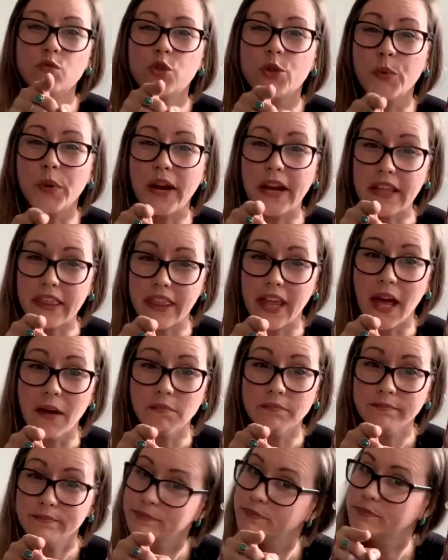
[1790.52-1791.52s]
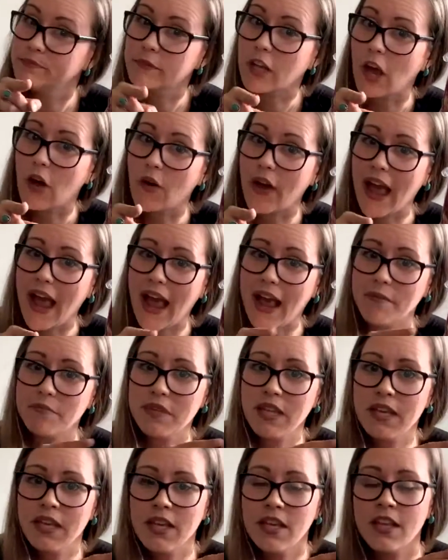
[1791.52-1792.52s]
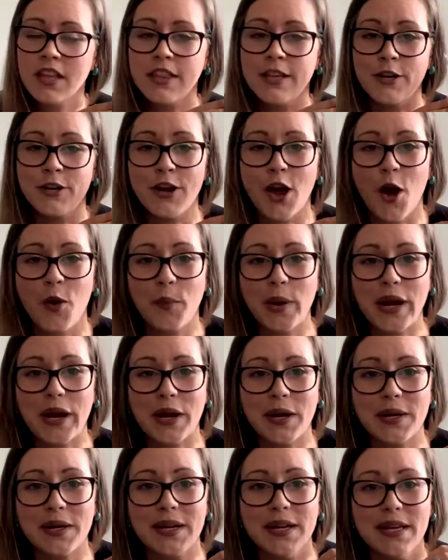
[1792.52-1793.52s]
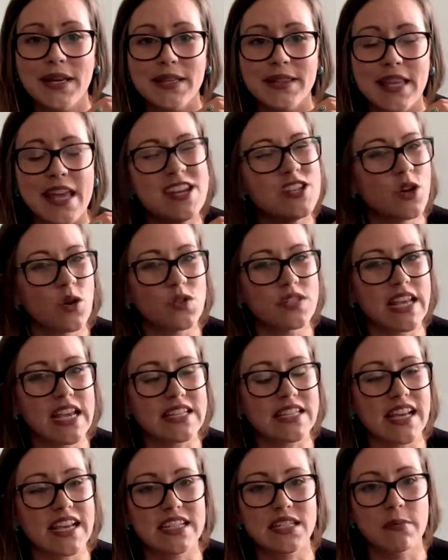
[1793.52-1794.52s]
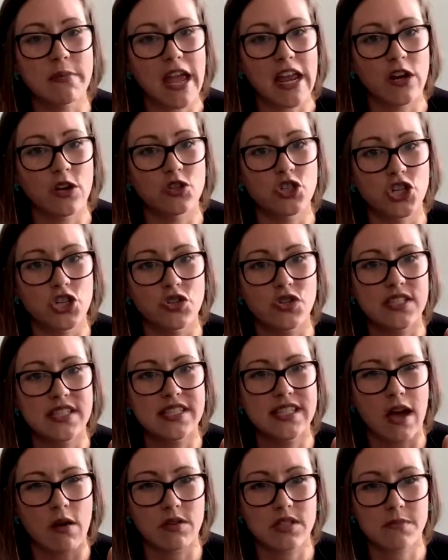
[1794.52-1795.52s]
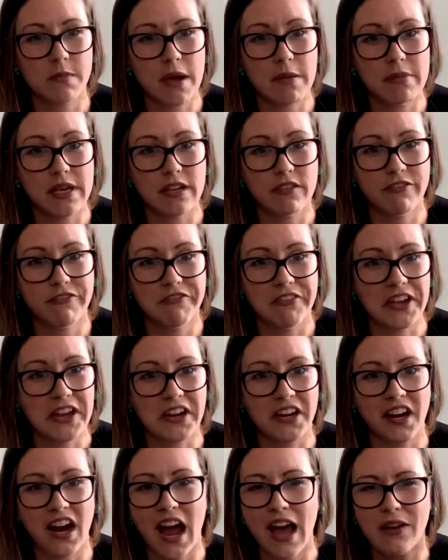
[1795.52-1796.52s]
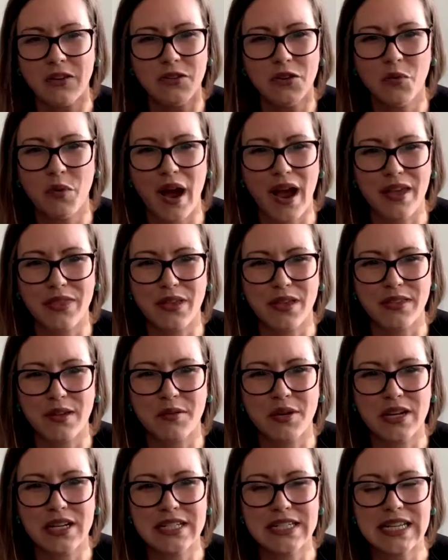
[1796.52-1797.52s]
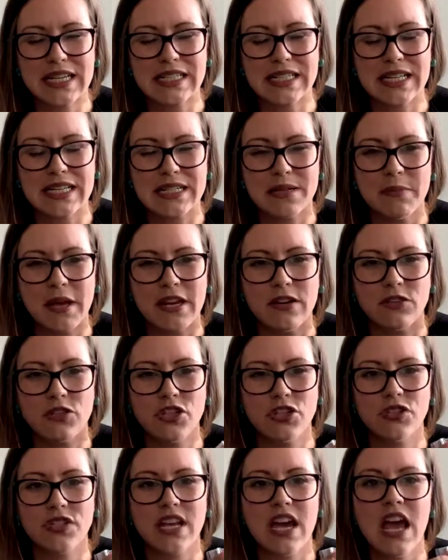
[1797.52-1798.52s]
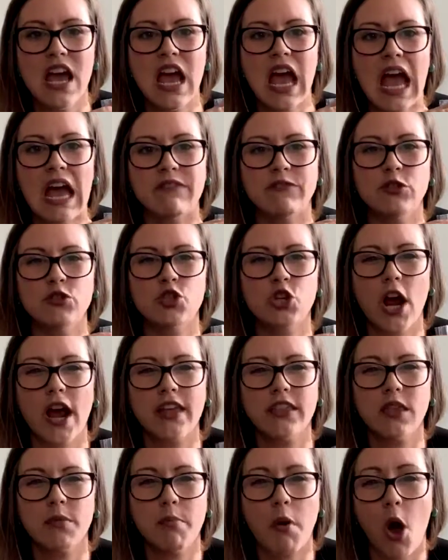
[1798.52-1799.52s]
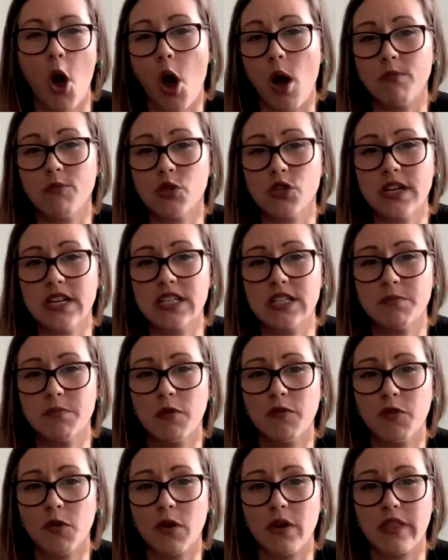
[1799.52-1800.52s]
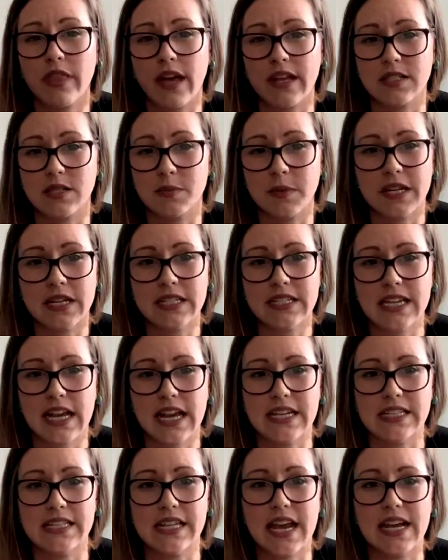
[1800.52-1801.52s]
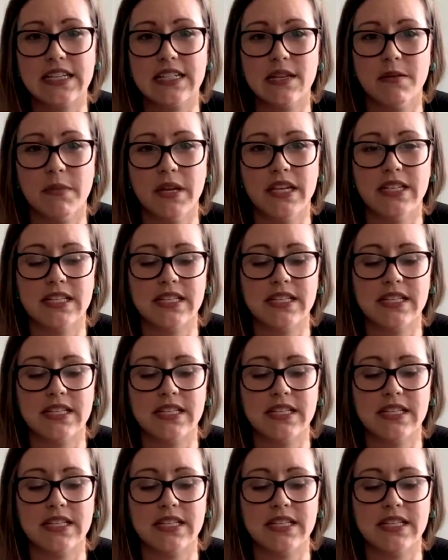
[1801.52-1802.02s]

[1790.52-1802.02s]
Drink them. Okay? They're not weird. They don't taste like tomato juice. That was my big fear. I don't know why I thought they were gonna taste like tomato juice. If you tried the palm drinks before, that's what it tastes like to me.